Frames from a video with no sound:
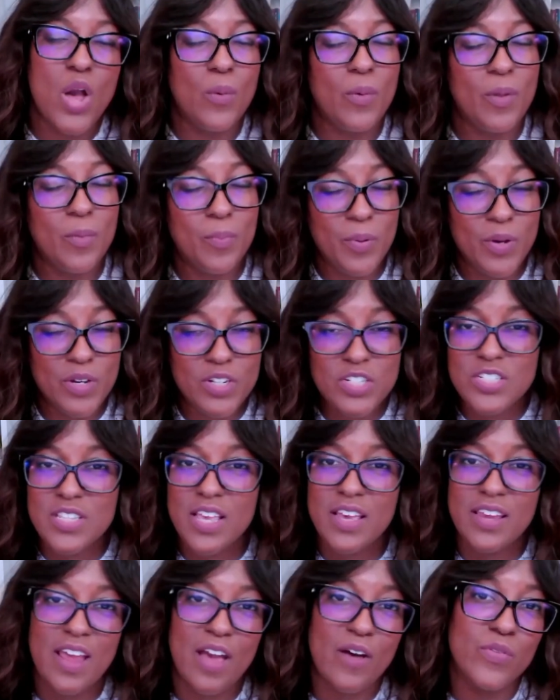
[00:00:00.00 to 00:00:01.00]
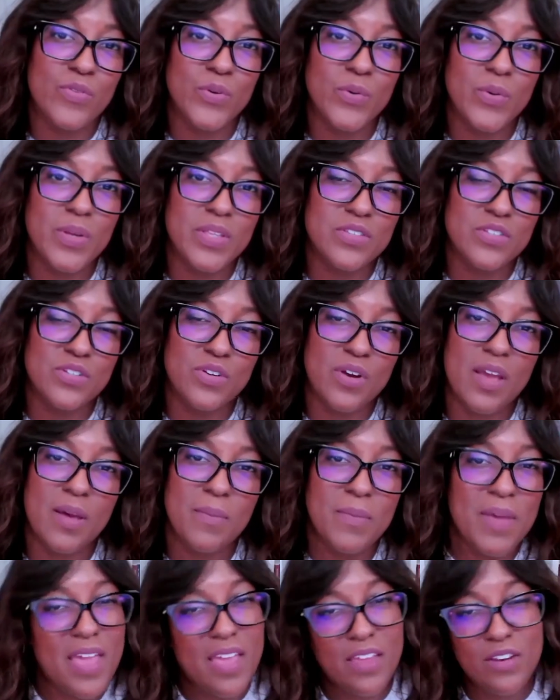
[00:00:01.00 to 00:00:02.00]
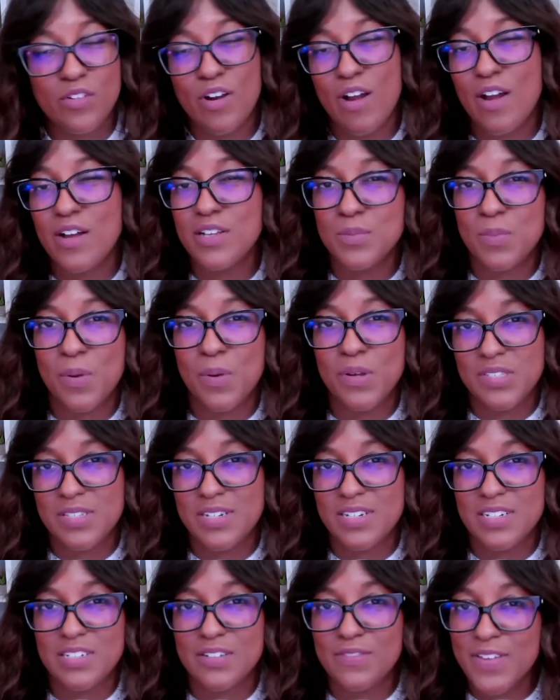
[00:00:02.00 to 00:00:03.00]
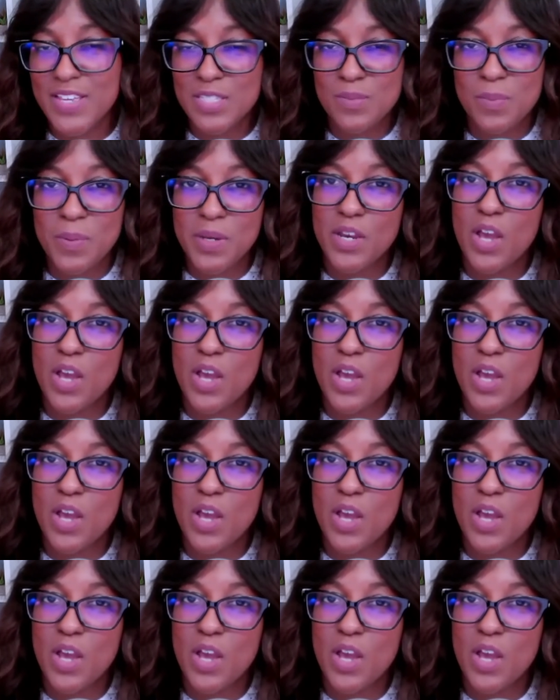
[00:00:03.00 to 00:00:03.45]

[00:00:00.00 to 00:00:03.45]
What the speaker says: We pushed that out through Instagram and cross-posted it to Facebook,